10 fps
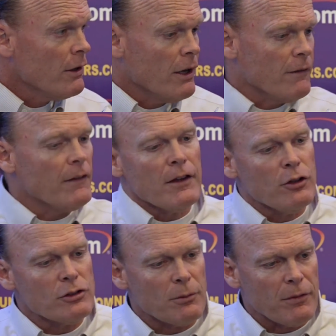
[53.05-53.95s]
And then they
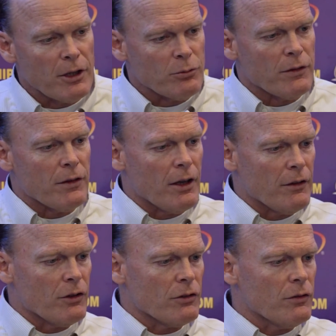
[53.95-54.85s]
do some things with
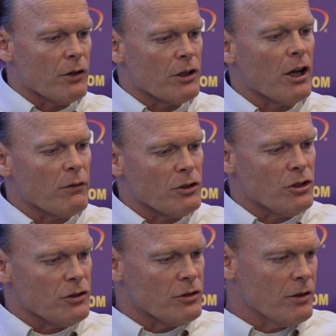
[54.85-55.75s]
their
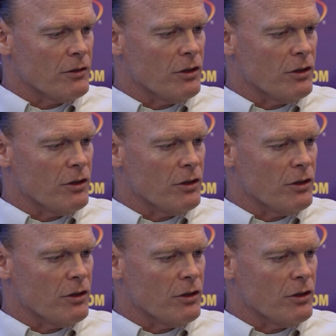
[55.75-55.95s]
coverages